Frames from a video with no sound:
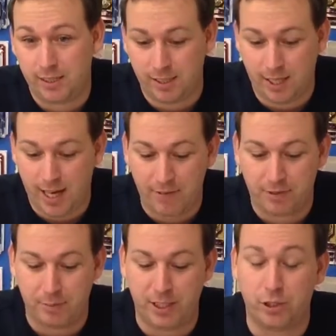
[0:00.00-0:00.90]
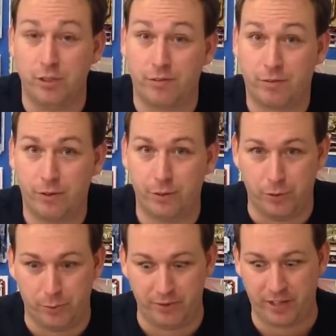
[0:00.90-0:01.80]
so you don't have to be too
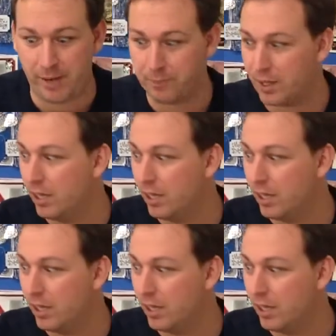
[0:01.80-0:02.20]
frugal with it.